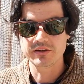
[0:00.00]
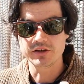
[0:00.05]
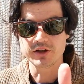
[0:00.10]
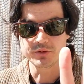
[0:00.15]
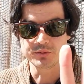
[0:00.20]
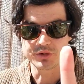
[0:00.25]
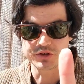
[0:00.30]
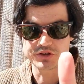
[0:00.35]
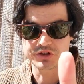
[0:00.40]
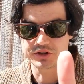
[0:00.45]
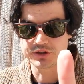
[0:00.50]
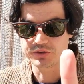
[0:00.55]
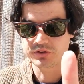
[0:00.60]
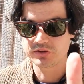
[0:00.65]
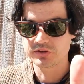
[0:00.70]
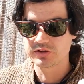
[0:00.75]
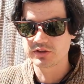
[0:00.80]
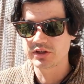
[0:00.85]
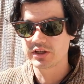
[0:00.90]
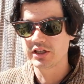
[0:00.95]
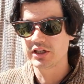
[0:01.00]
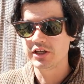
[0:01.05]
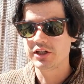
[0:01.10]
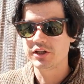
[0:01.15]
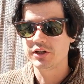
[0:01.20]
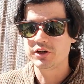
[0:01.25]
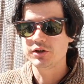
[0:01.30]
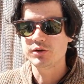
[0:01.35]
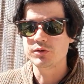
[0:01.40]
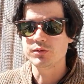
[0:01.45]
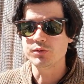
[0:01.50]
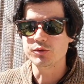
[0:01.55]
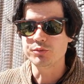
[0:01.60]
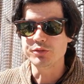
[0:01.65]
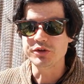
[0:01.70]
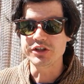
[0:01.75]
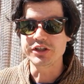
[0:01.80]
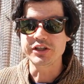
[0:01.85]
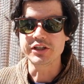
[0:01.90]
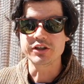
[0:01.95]
Number two would
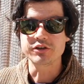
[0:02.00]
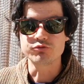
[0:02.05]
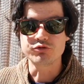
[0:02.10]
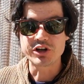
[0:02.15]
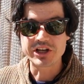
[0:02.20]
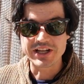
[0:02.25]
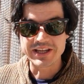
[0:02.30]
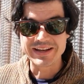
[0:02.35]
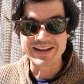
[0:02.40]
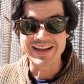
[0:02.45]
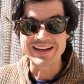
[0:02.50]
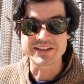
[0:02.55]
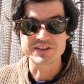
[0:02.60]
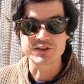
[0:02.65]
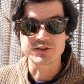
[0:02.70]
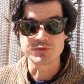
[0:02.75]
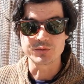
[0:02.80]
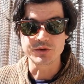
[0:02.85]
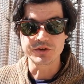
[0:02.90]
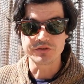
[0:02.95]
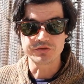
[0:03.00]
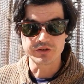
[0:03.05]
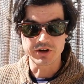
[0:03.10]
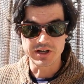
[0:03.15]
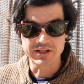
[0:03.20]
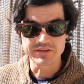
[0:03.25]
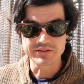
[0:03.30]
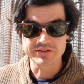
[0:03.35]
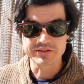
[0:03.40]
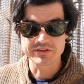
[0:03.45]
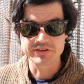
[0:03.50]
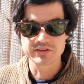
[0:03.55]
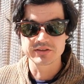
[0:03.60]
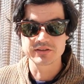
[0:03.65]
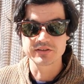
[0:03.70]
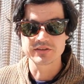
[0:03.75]
be reconnect with friends,